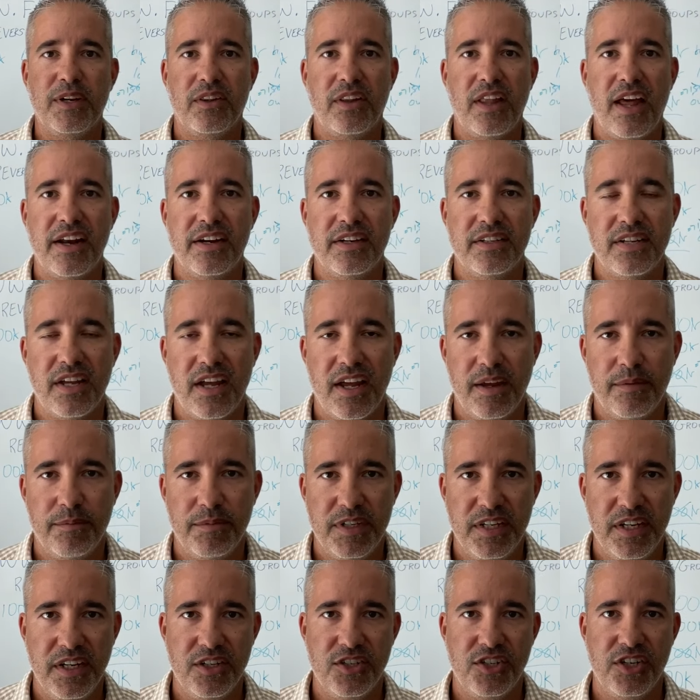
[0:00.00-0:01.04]
a lot of time
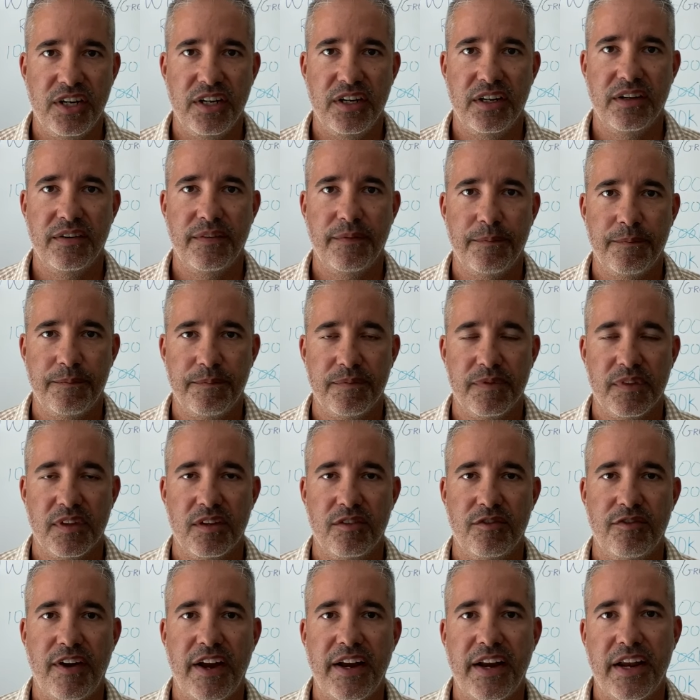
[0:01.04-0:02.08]
teaching
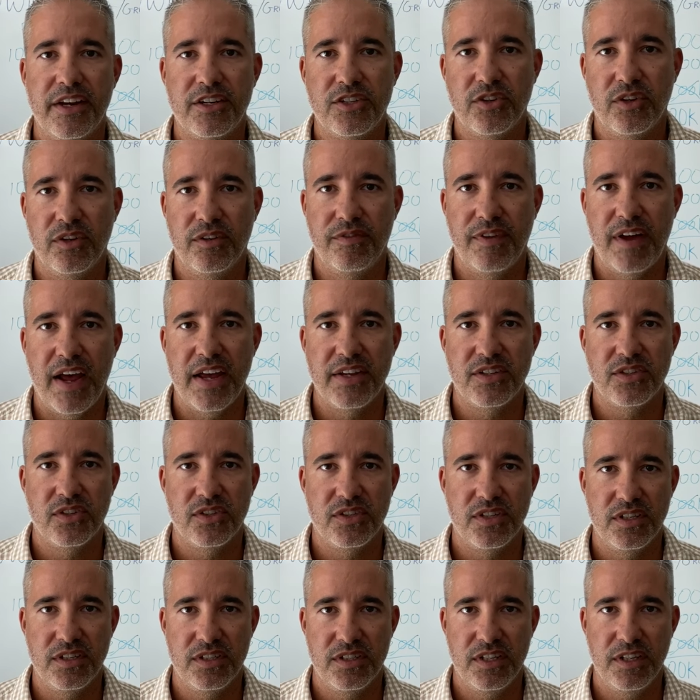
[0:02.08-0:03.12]
financial
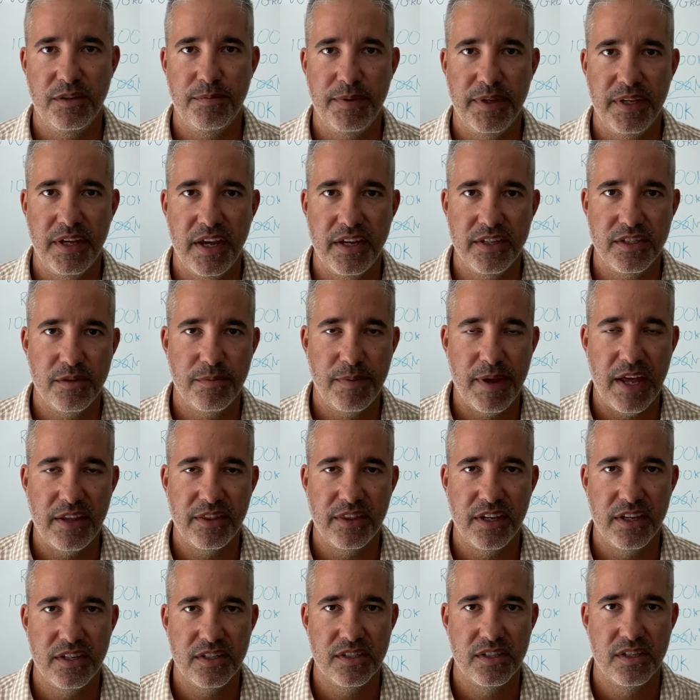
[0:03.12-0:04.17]
advisors and CPAs about
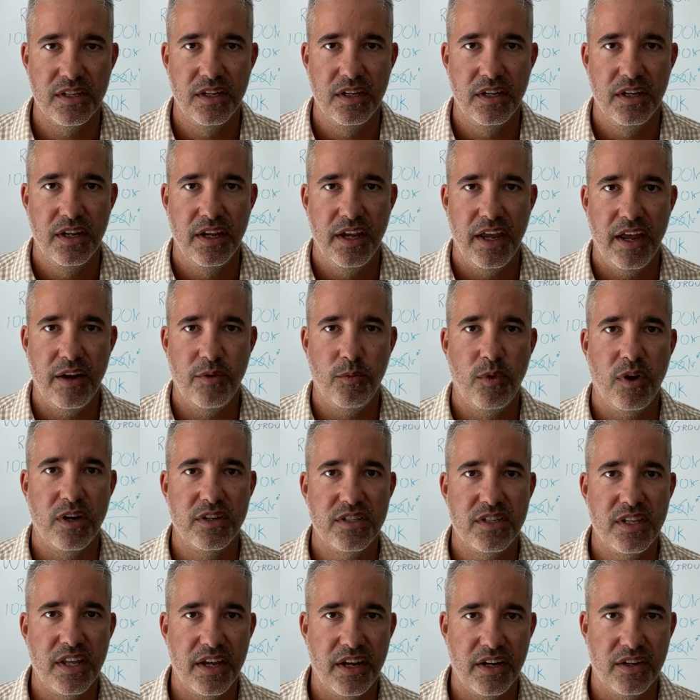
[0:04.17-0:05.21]
this, and
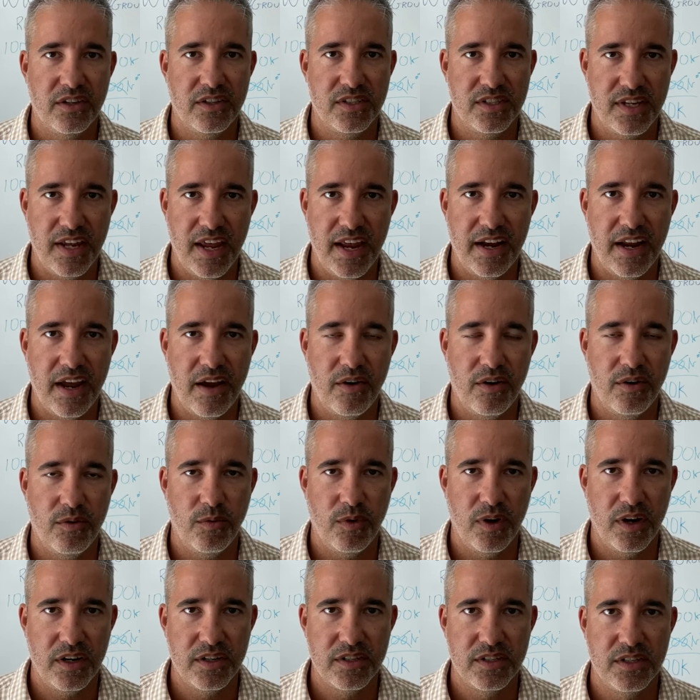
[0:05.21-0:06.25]
once they understand how it
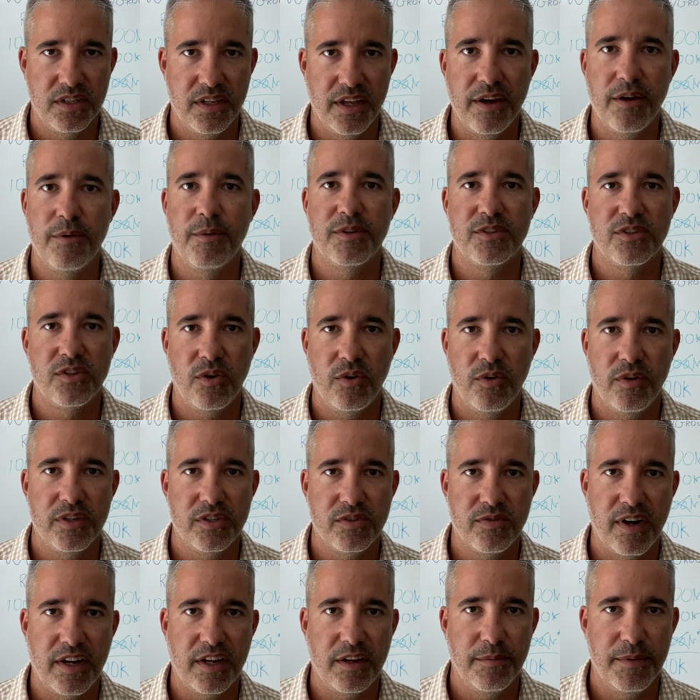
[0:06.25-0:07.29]
works, they almost
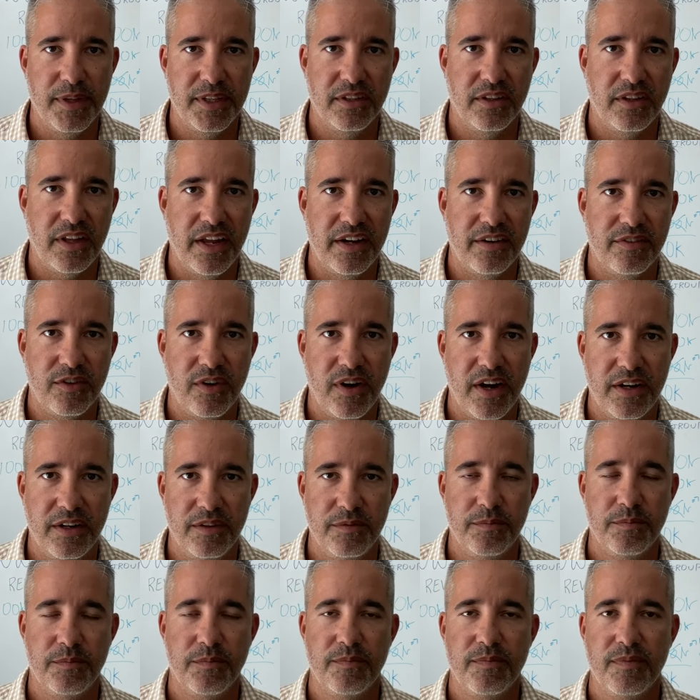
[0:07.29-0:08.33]
always recommend the line of
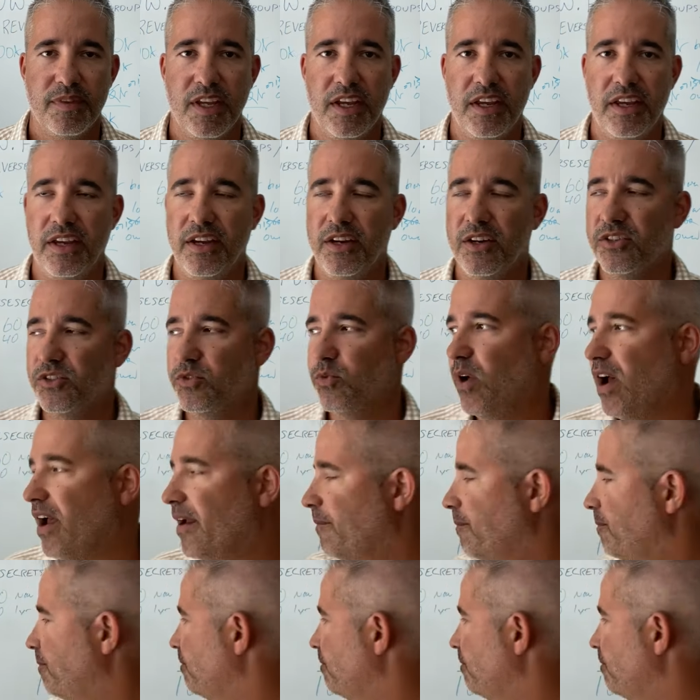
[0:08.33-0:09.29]
credit. Here's why.